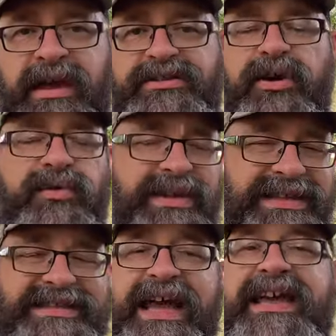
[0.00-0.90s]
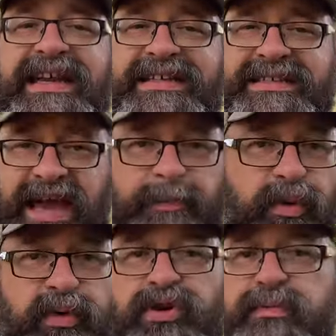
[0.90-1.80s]
So let's take an
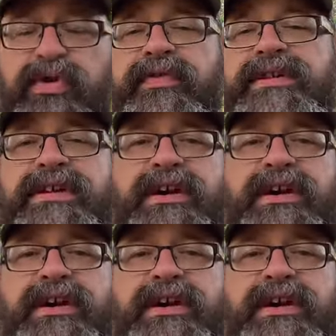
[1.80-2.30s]
example. When you're moving to